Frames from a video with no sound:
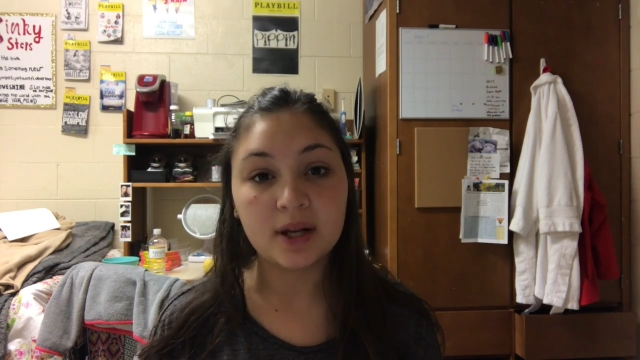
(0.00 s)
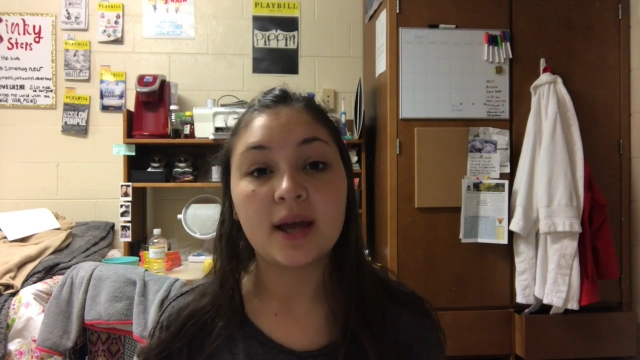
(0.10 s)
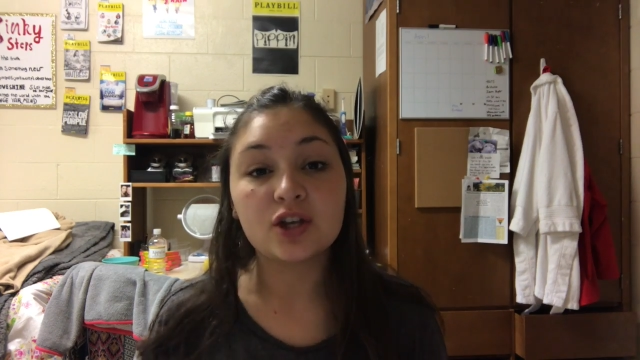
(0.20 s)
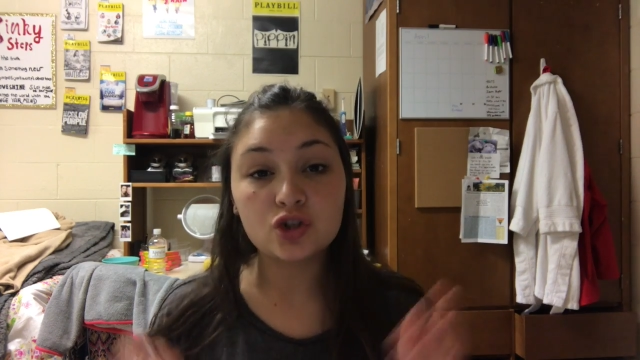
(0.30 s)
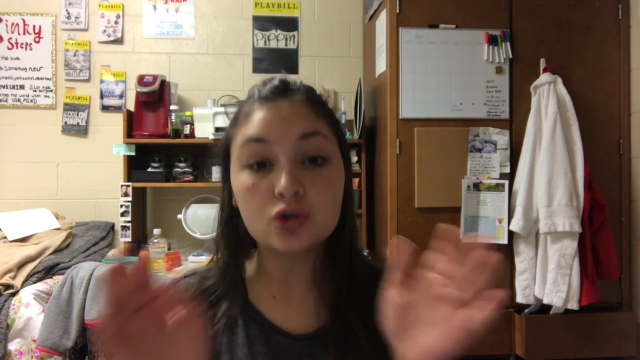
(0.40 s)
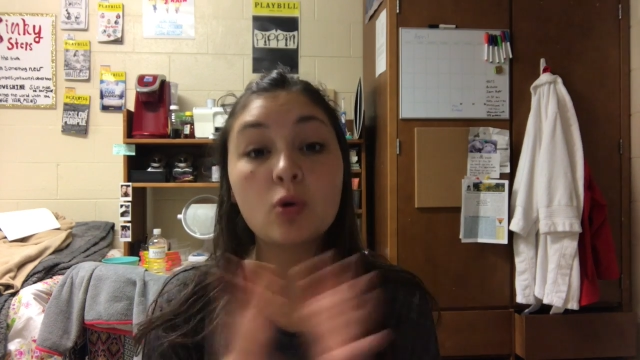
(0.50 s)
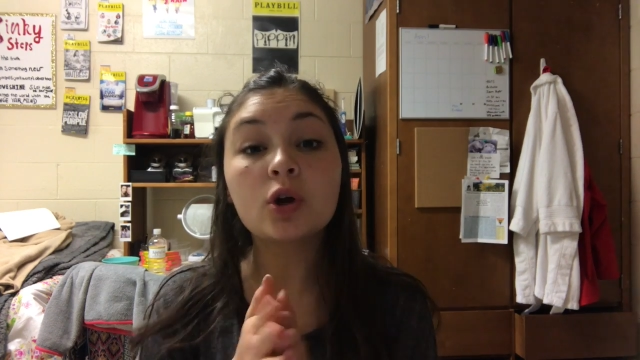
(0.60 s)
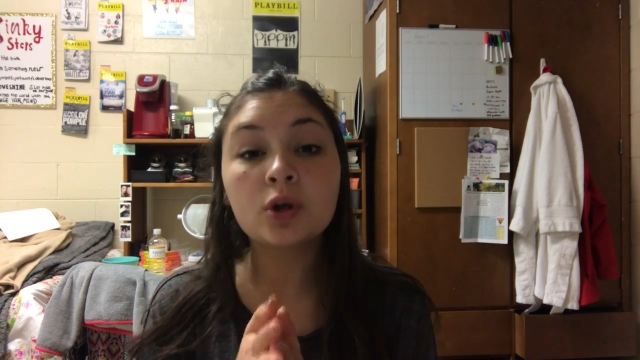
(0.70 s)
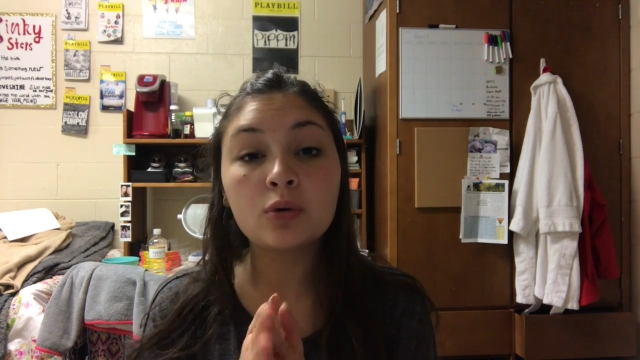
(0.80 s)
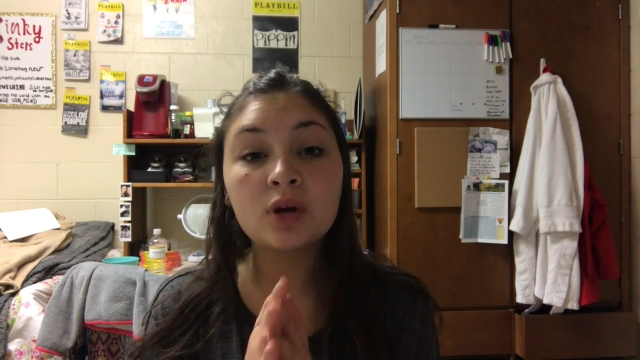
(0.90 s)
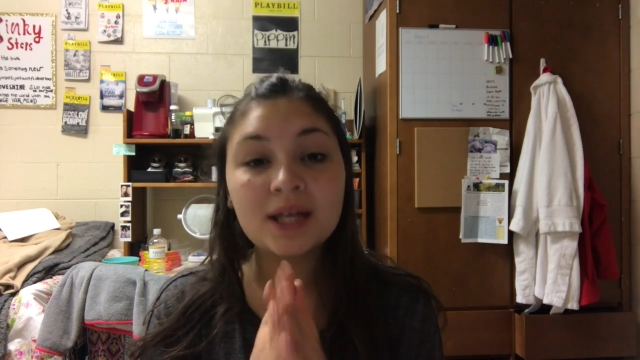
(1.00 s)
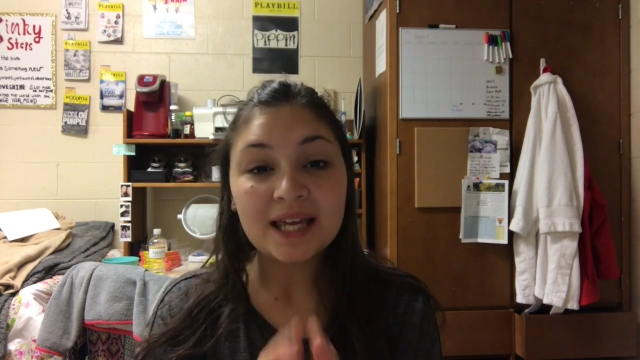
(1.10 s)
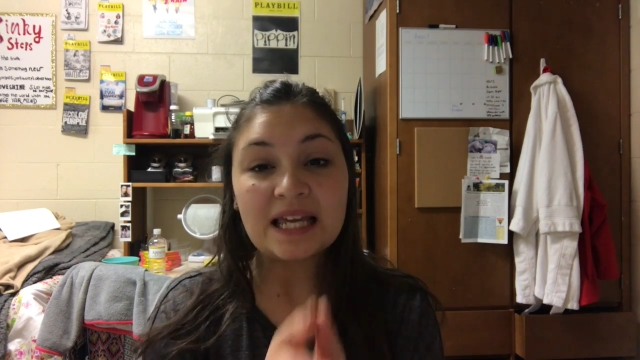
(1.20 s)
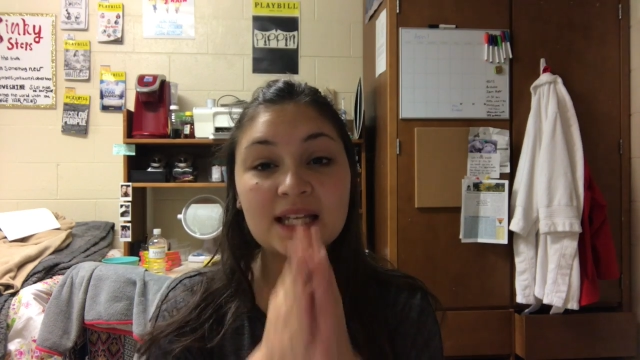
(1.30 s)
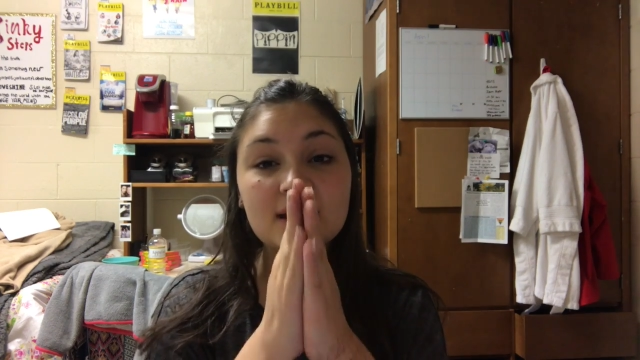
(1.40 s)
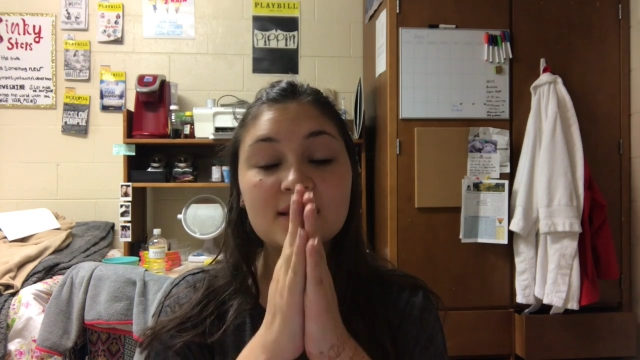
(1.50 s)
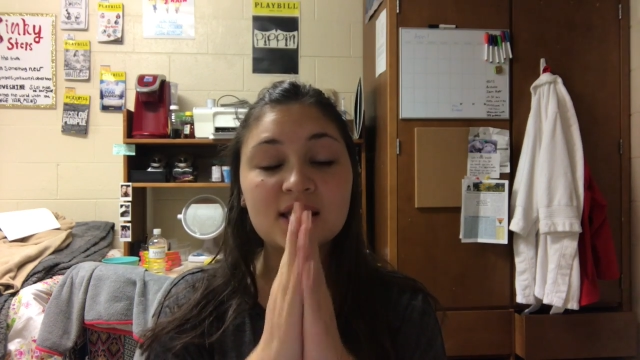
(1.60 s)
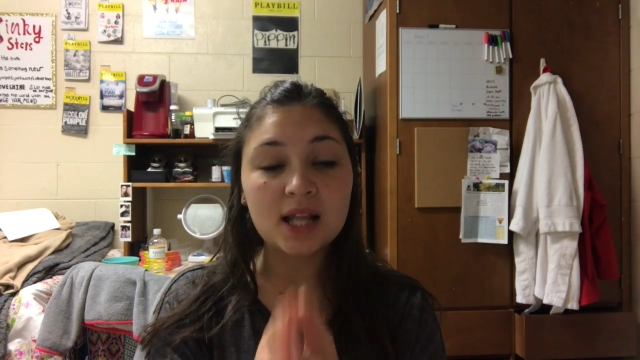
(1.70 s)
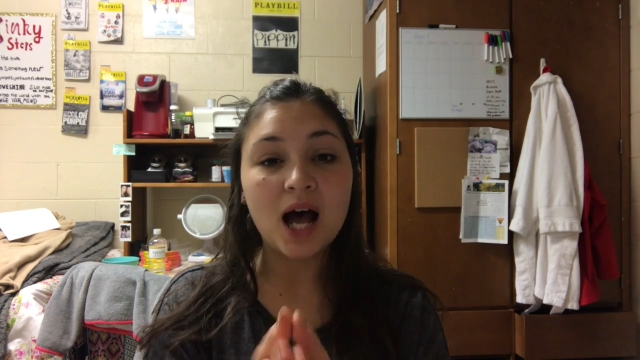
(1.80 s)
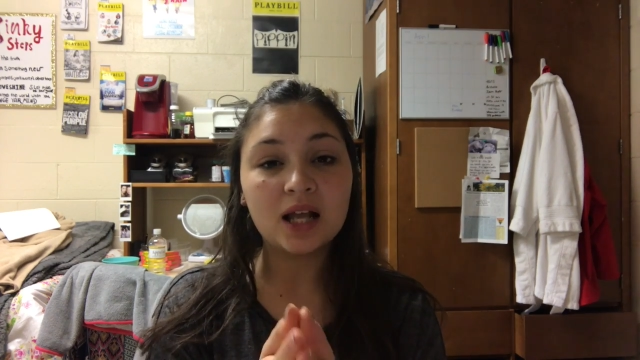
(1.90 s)
but I assure you, it
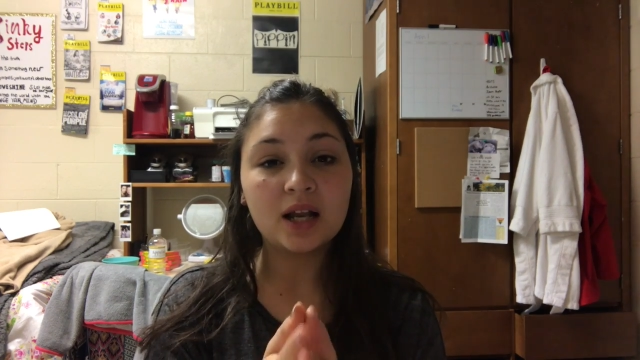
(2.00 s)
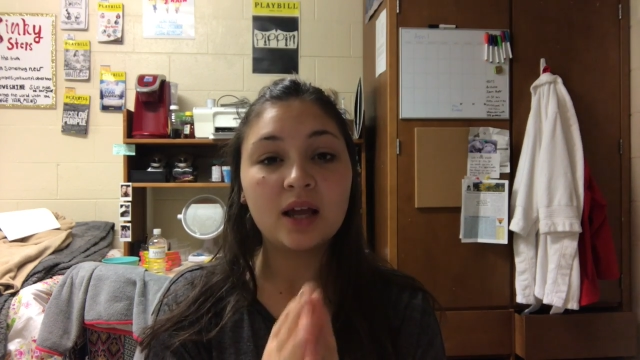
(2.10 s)
is not.